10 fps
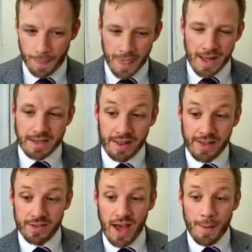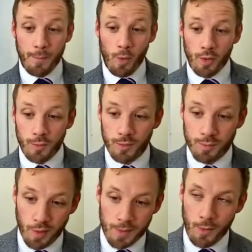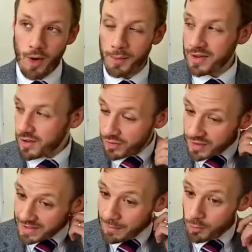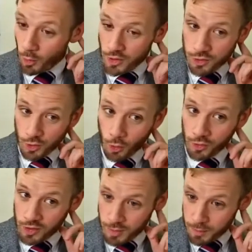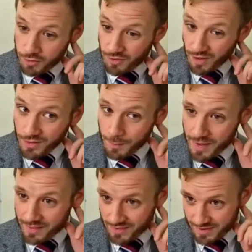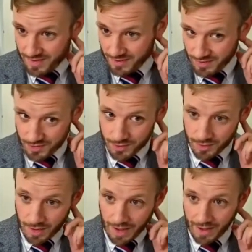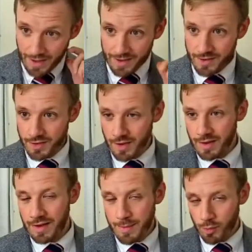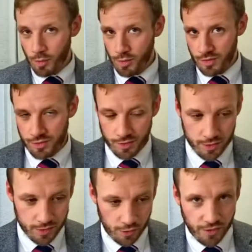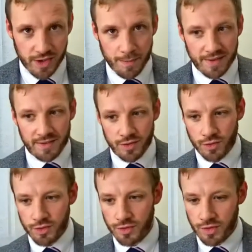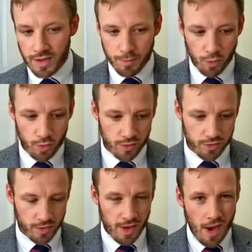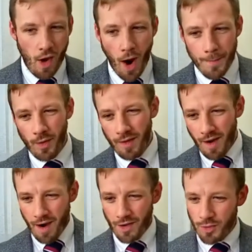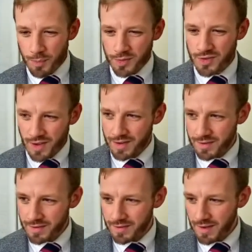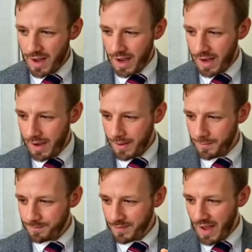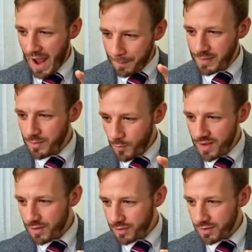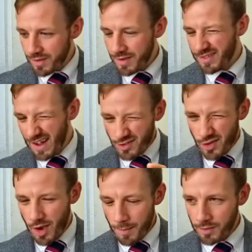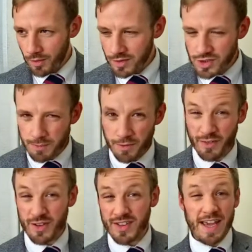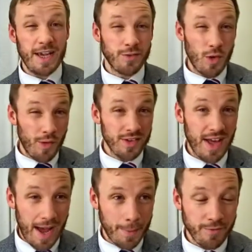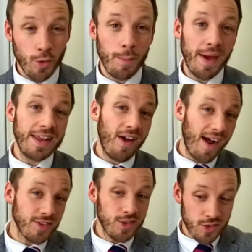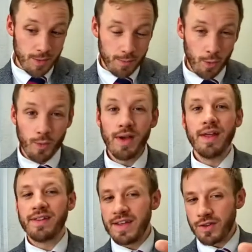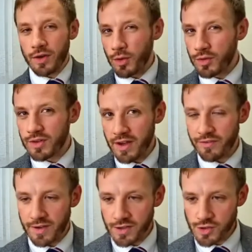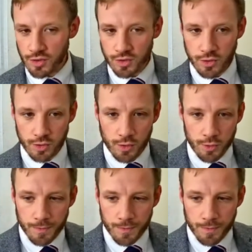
Now, the exam board would probably work with this, I think, and they would want you to call these people fundamentalists and liberal Christians. So fundamentalist Christians and liberal Christians. I'm not 100% happy with that terminology, but for the sake of your exam, if you want to make it nice and simple, these are good definitions to use.